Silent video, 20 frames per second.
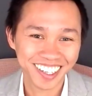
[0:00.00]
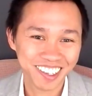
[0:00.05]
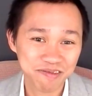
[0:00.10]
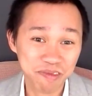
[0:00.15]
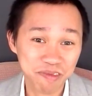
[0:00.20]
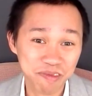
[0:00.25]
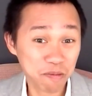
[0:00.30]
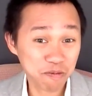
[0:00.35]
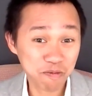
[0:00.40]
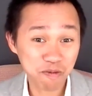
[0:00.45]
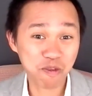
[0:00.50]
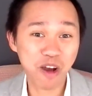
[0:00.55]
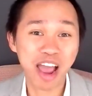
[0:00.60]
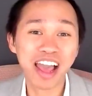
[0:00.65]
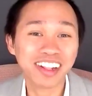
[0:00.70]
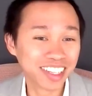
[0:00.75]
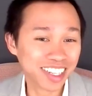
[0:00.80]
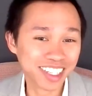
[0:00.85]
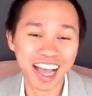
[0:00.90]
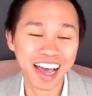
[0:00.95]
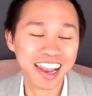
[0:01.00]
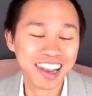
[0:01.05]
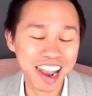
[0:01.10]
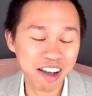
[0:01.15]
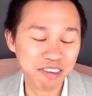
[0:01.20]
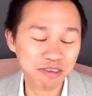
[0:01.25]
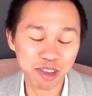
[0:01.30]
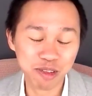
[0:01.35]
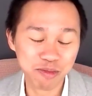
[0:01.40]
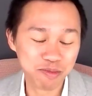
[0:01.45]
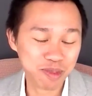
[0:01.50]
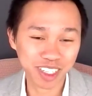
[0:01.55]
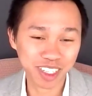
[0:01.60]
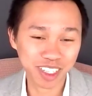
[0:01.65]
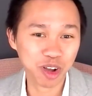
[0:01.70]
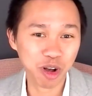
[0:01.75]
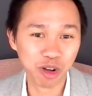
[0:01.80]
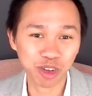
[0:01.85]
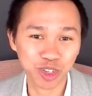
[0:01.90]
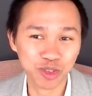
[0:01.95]
but Wales has got lovely beach.
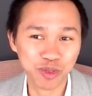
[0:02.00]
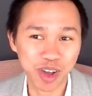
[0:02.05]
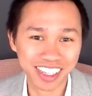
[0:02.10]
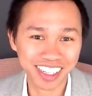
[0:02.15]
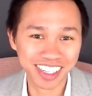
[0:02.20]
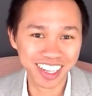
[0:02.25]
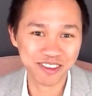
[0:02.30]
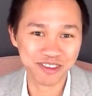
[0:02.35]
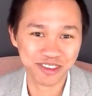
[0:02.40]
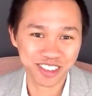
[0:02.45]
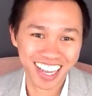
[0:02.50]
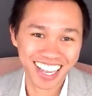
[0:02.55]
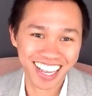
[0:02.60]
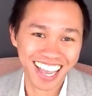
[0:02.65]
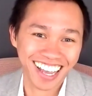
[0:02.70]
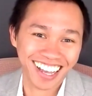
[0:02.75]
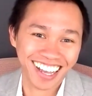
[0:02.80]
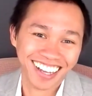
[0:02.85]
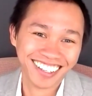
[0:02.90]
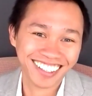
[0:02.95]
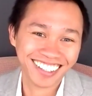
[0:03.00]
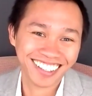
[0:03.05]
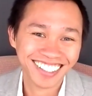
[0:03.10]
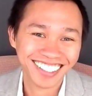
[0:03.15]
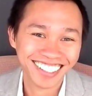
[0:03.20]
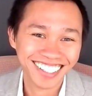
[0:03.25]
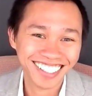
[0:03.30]
I go to Wales every year.